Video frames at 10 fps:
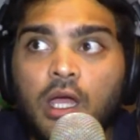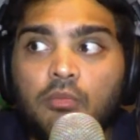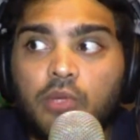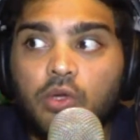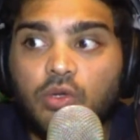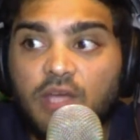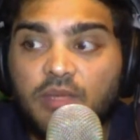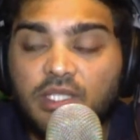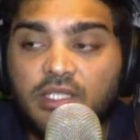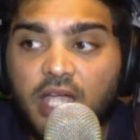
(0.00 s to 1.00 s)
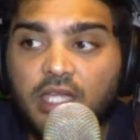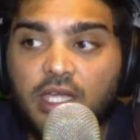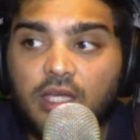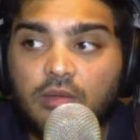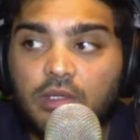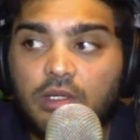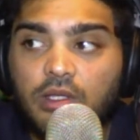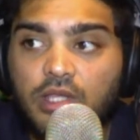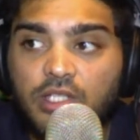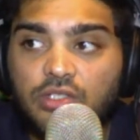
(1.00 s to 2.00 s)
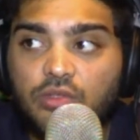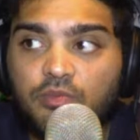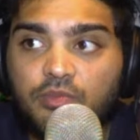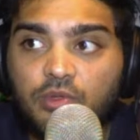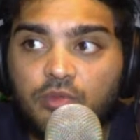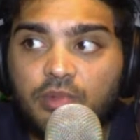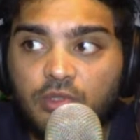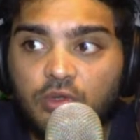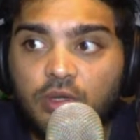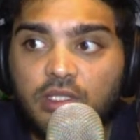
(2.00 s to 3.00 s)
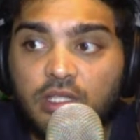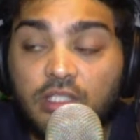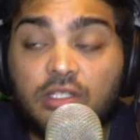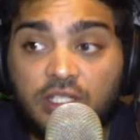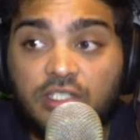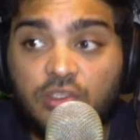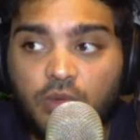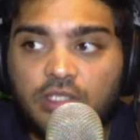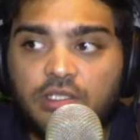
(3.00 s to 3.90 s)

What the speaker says: because I've been tracking these twins,